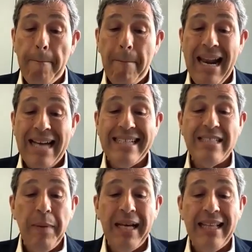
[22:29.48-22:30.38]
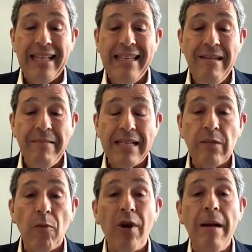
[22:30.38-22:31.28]
and when
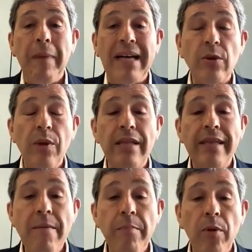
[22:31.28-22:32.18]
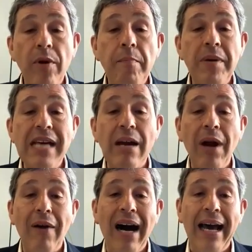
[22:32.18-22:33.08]
they had some hindrances
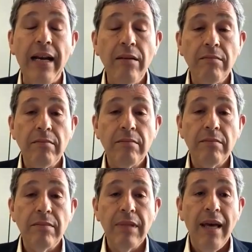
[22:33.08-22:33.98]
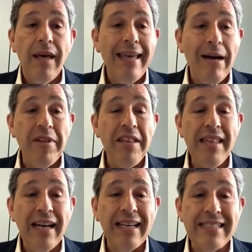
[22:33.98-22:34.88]
in the rules,
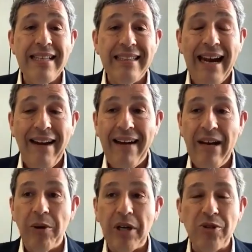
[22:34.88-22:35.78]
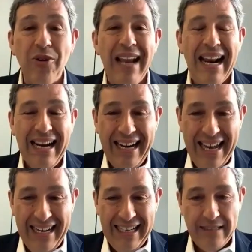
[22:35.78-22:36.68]
the ones that were promoted
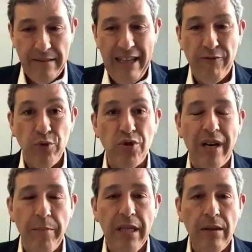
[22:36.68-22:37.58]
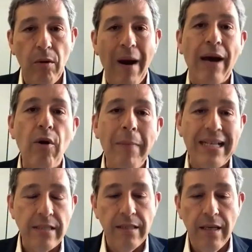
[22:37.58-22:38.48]
NGOs, they said they put us
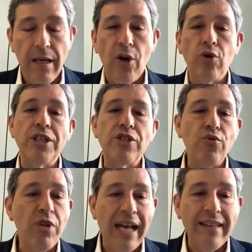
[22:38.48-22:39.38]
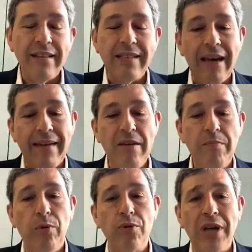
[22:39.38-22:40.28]
out. We're not there anymore. This
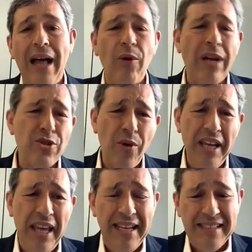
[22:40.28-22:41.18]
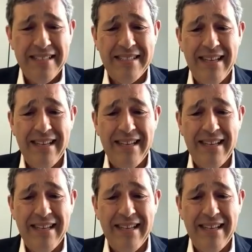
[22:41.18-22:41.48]
is not going to work.